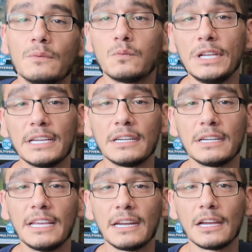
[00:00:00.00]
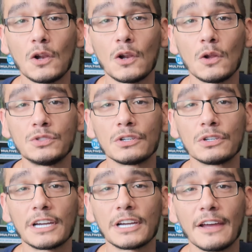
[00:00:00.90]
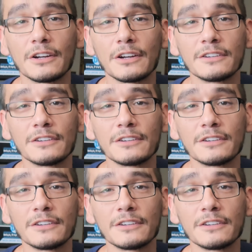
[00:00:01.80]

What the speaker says: we can get a closer look at her.